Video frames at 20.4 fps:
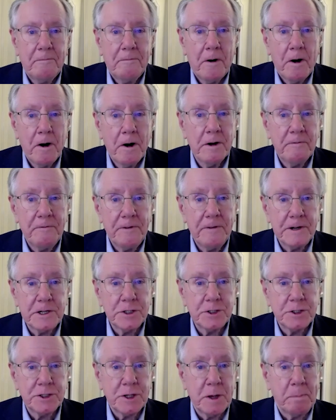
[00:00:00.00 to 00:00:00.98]
foreign
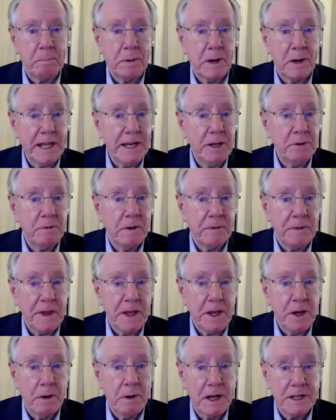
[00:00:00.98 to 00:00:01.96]
officials are pleading with
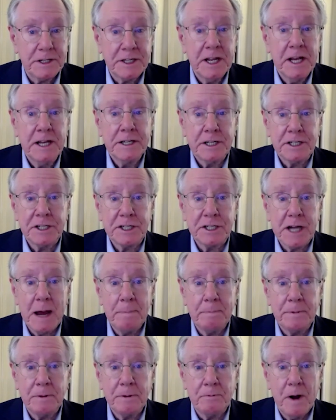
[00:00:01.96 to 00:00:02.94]
the U S to
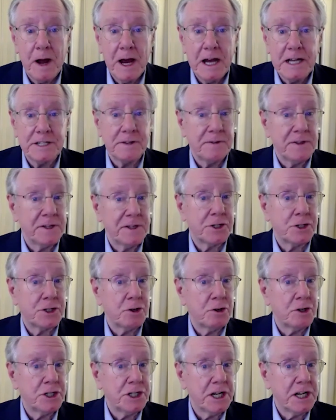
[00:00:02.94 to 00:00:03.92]
stop the rise of the
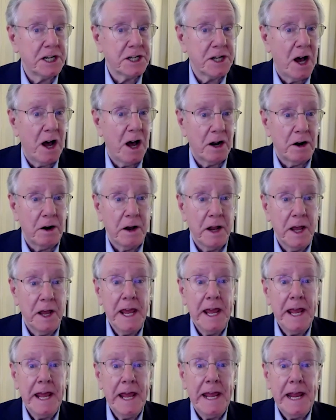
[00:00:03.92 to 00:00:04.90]
surging dollar.
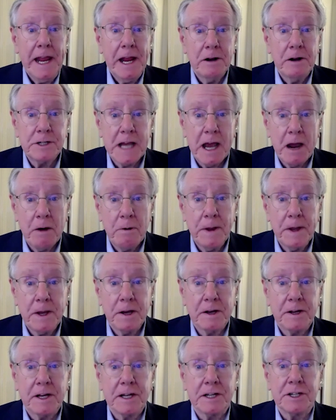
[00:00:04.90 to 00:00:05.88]
Here's how he
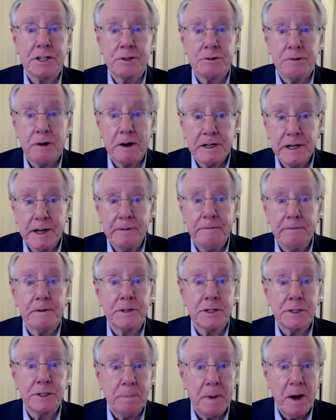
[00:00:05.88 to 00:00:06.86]
could constructively
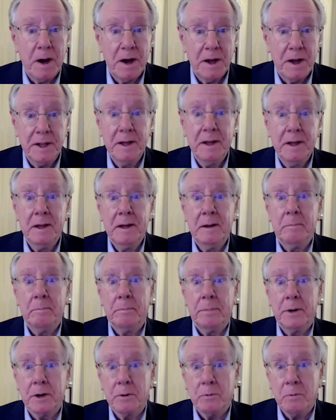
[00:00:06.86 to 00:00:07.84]
respond,
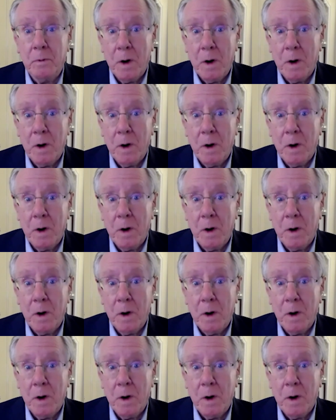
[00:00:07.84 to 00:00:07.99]
but